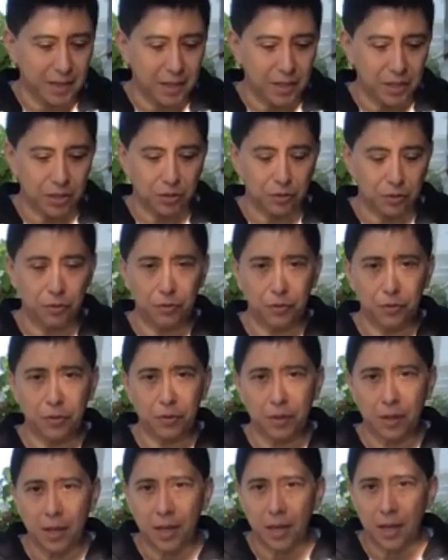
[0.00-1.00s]
So
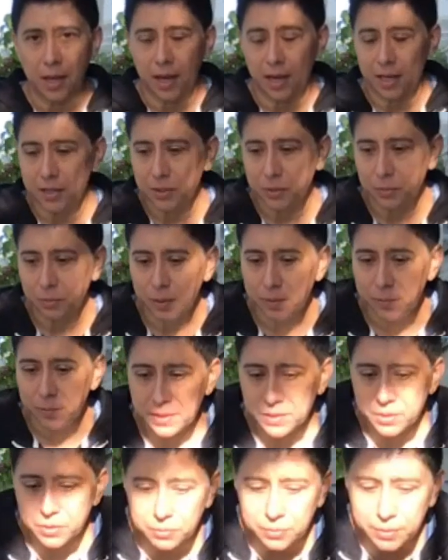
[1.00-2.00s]
as we've
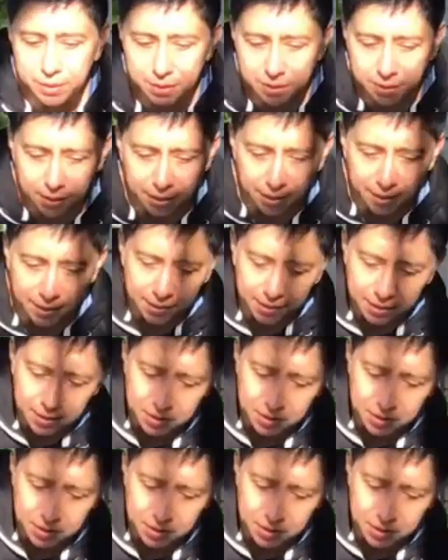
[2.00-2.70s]
been doing lately,